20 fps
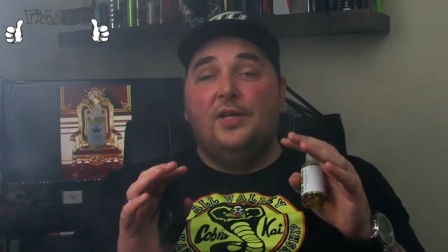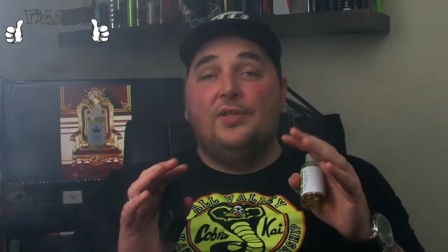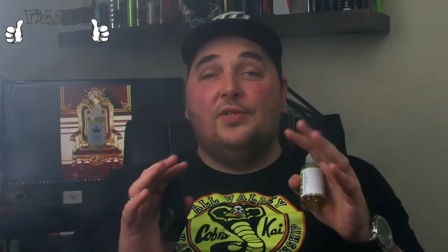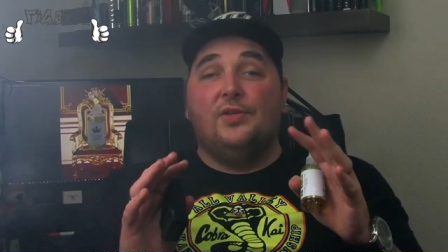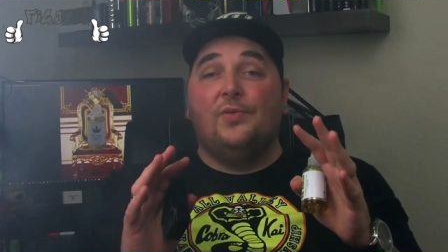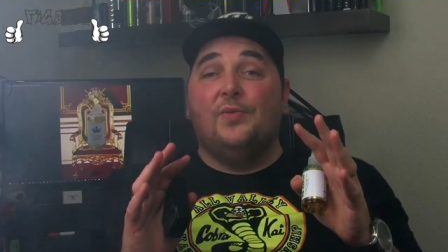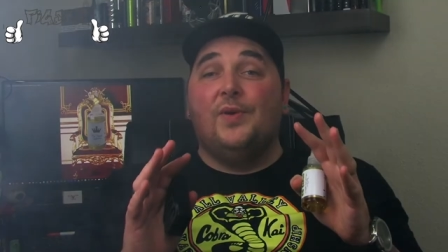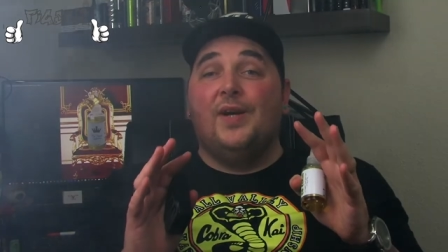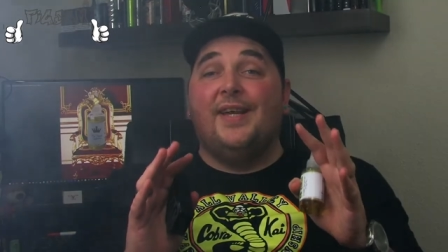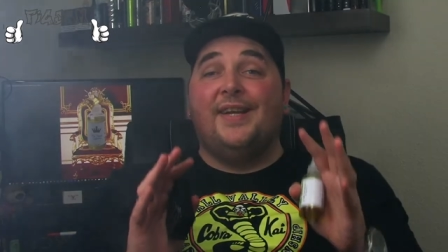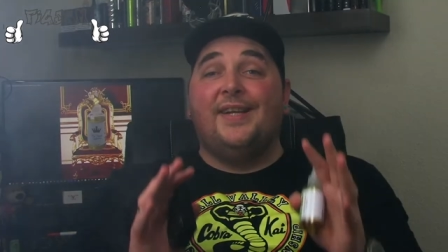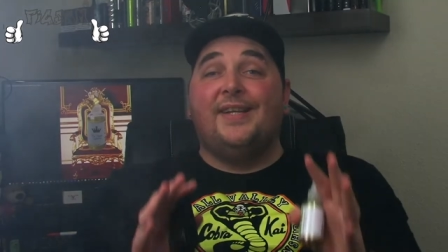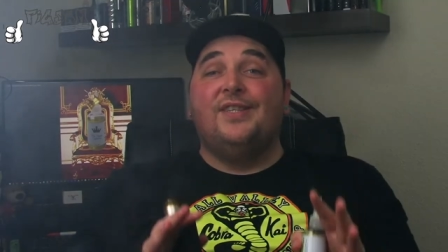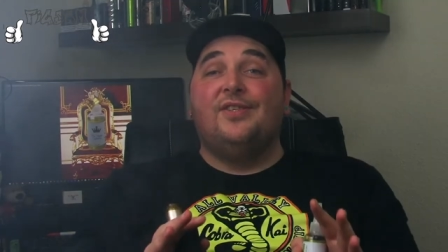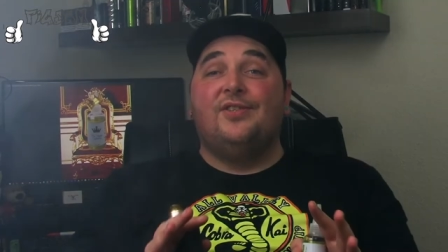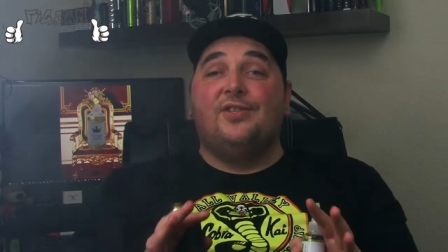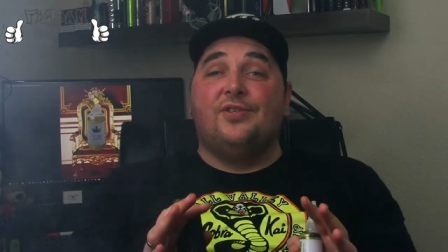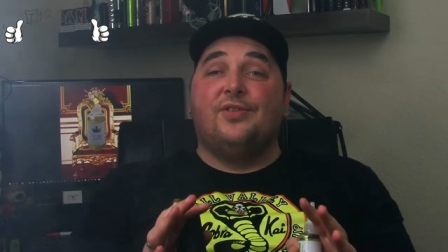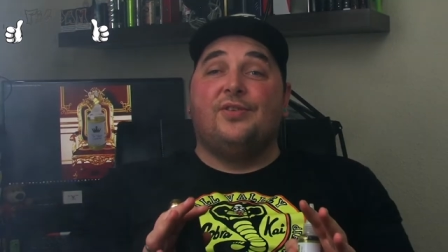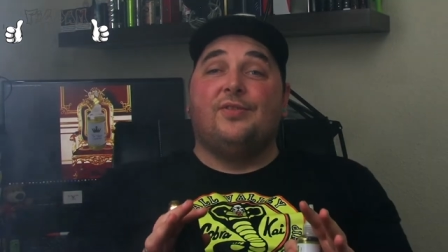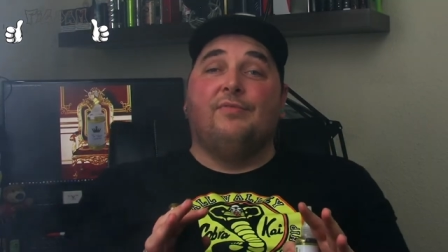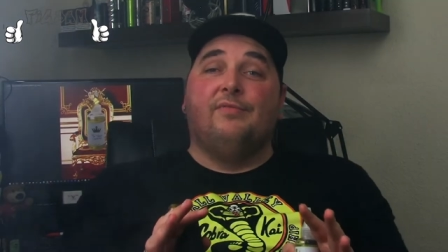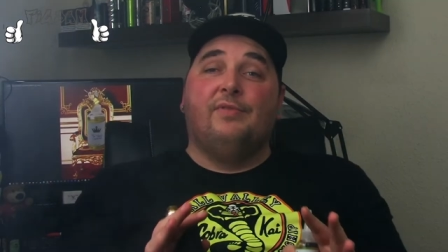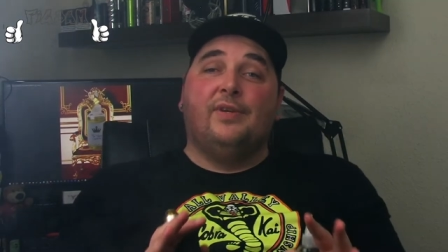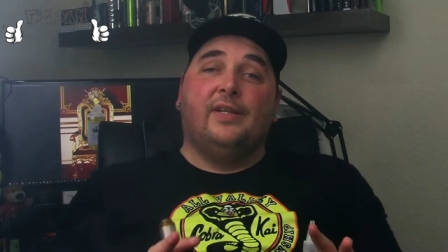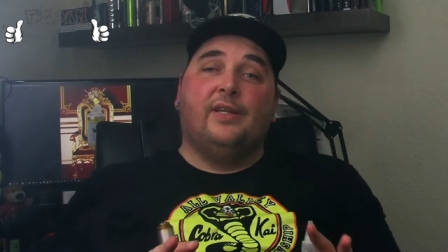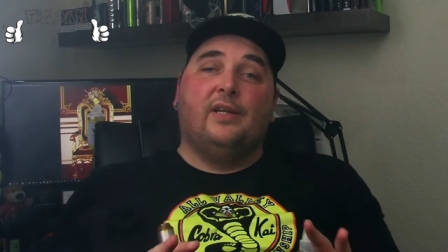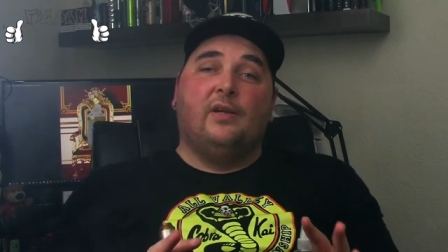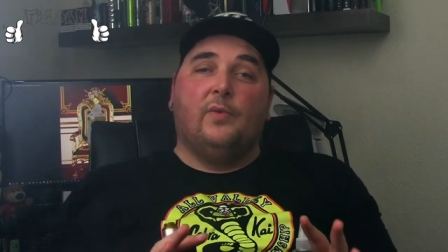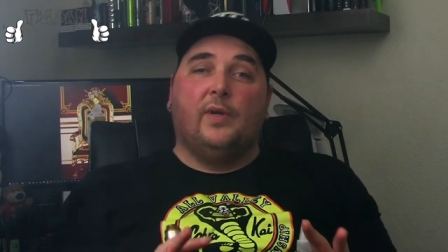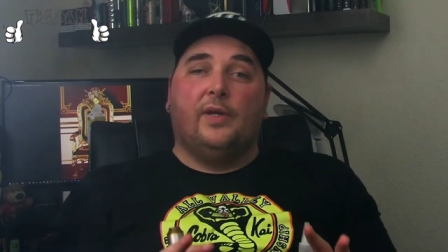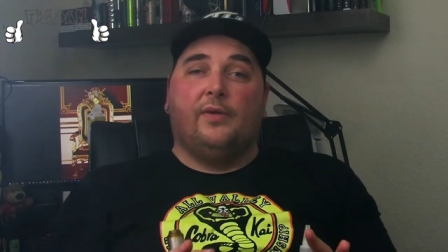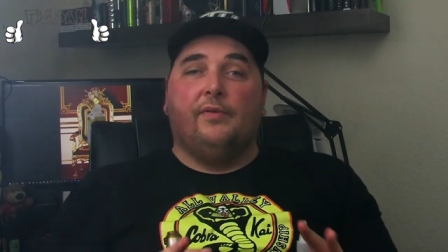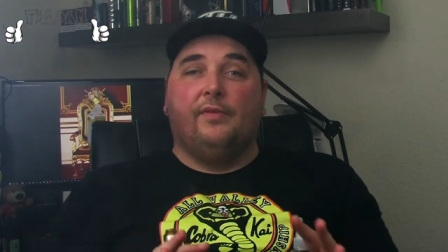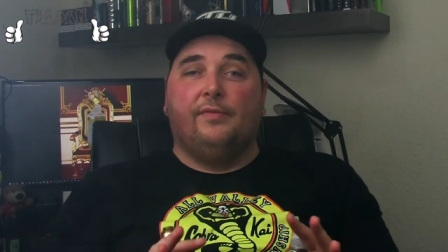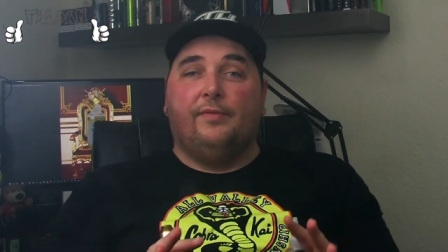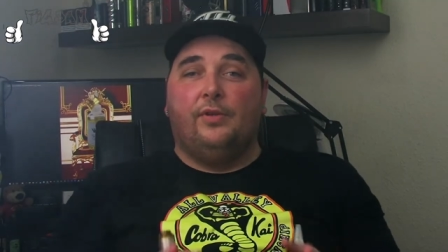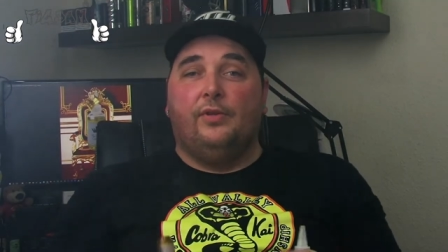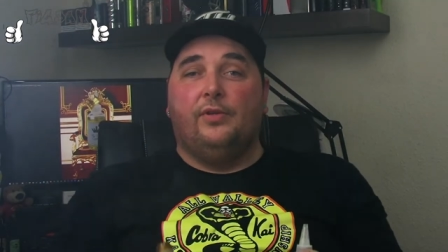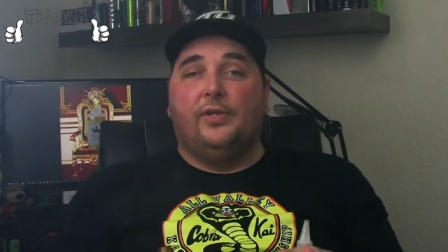So it is just a really quick
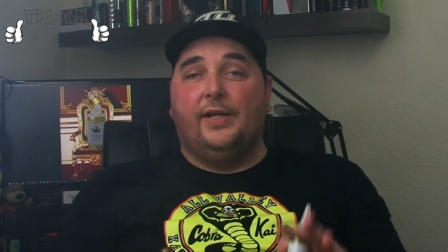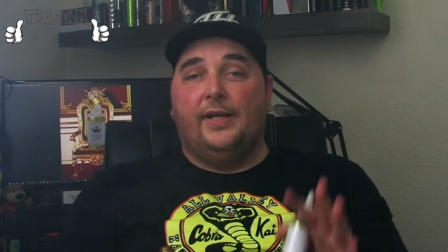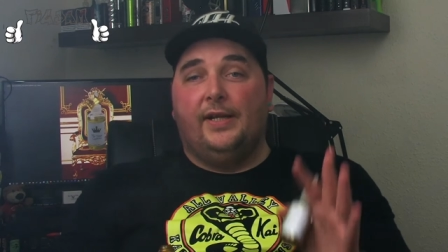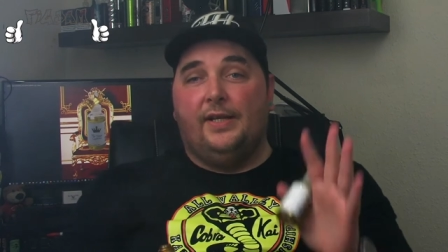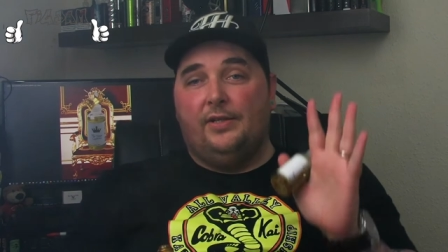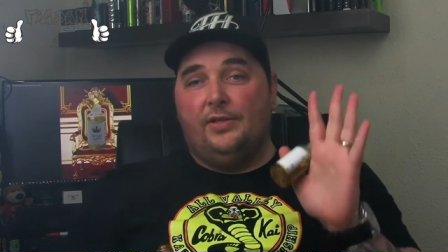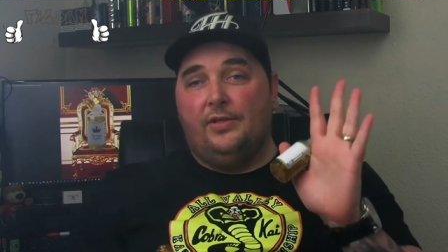review today,